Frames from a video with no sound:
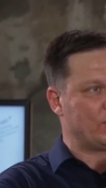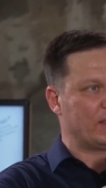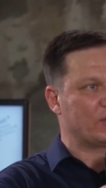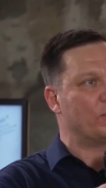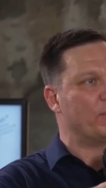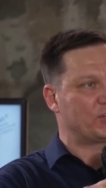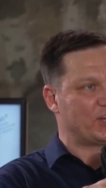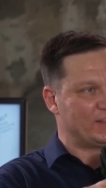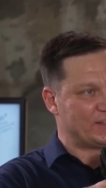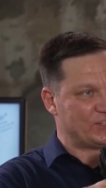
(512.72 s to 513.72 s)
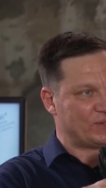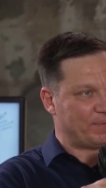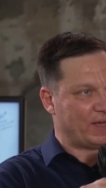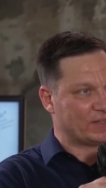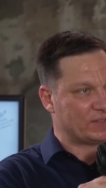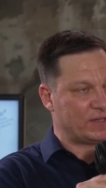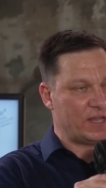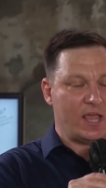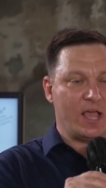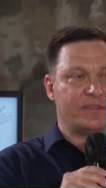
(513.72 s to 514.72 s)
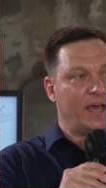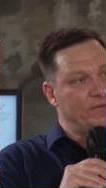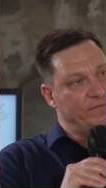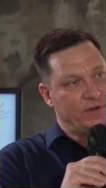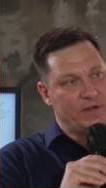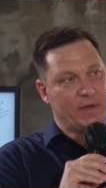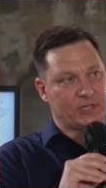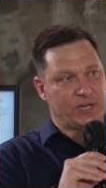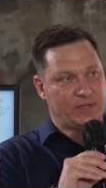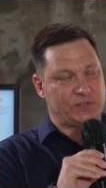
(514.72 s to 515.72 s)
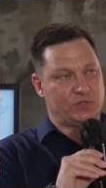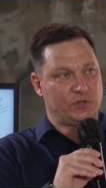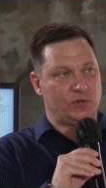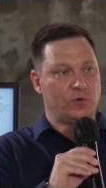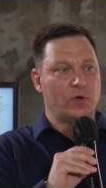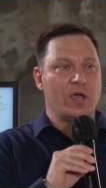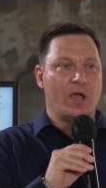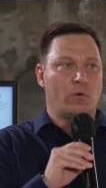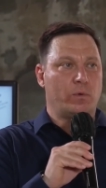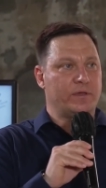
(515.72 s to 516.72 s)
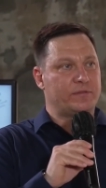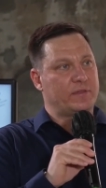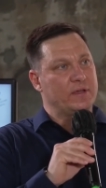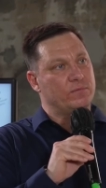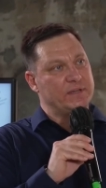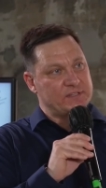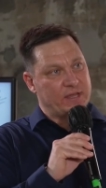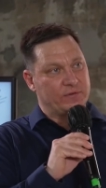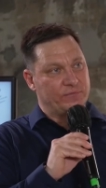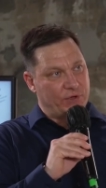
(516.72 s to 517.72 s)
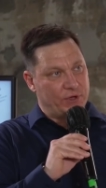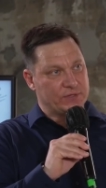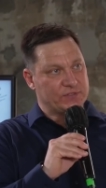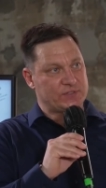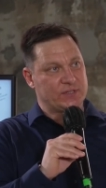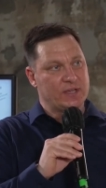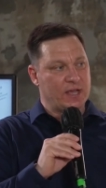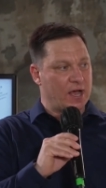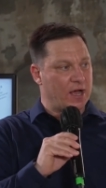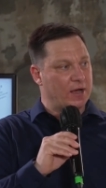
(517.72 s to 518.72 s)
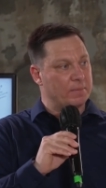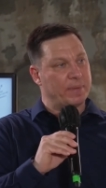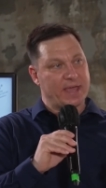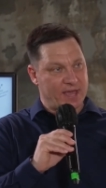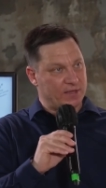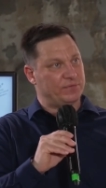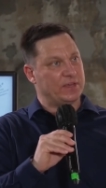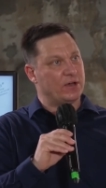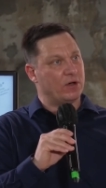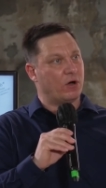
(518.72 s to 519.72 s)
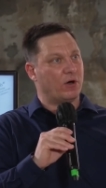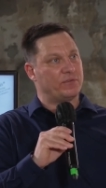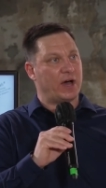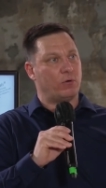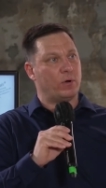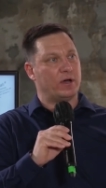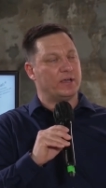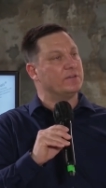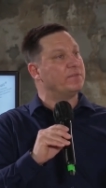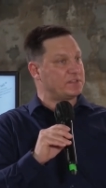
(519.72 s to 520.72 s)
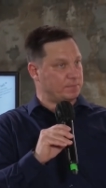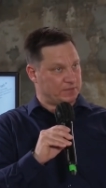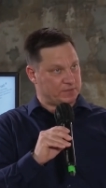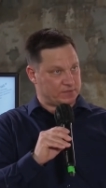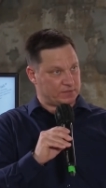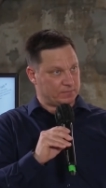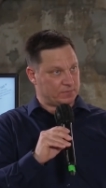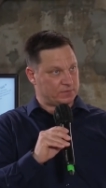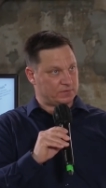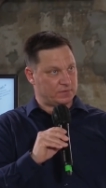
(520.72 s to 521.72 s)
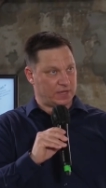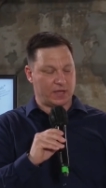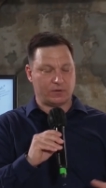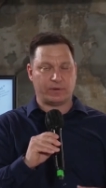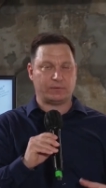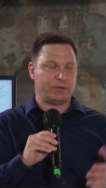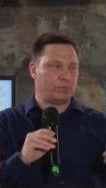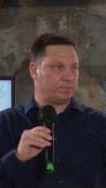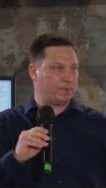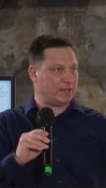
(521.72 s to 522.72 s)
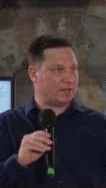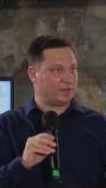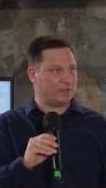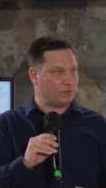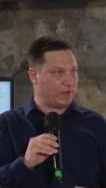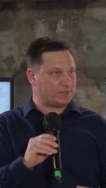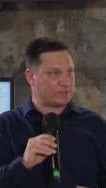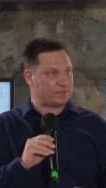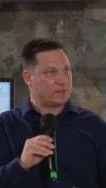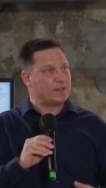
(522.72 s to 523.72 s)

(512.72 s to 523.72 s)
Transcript: the commercialization part. That very much has to do with risk-adverse behavior of our investment systems. Yeah, when we would be in the US,